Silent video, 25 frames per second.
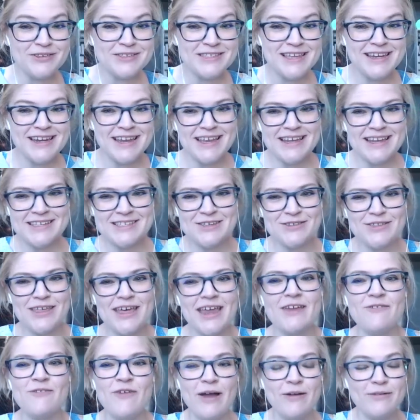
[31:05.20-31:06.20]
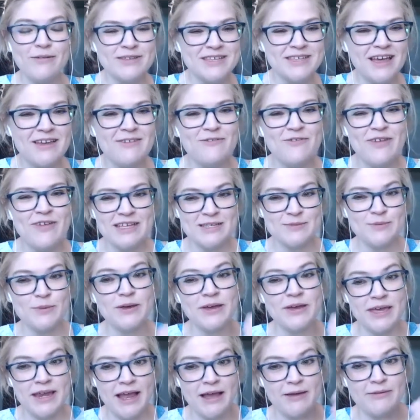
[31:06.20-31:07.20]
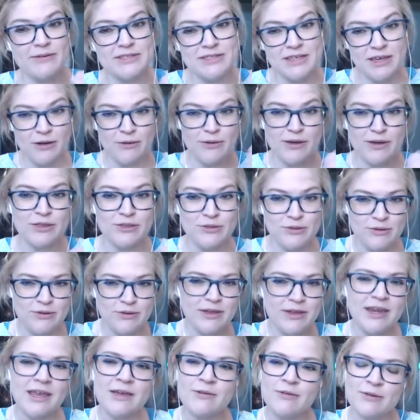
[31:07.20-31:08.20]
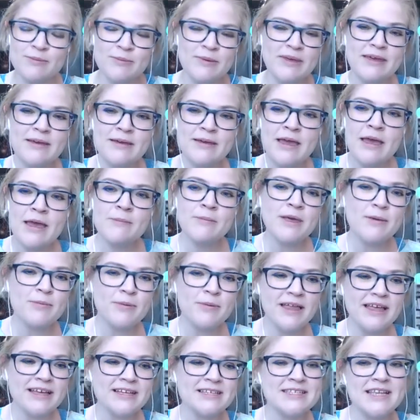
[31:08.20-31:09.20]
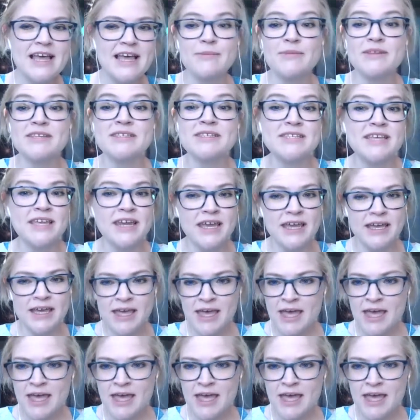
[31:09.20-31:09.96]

in it, so that if I was on Facebook and I was going through it, it would be people like Simon Sinek,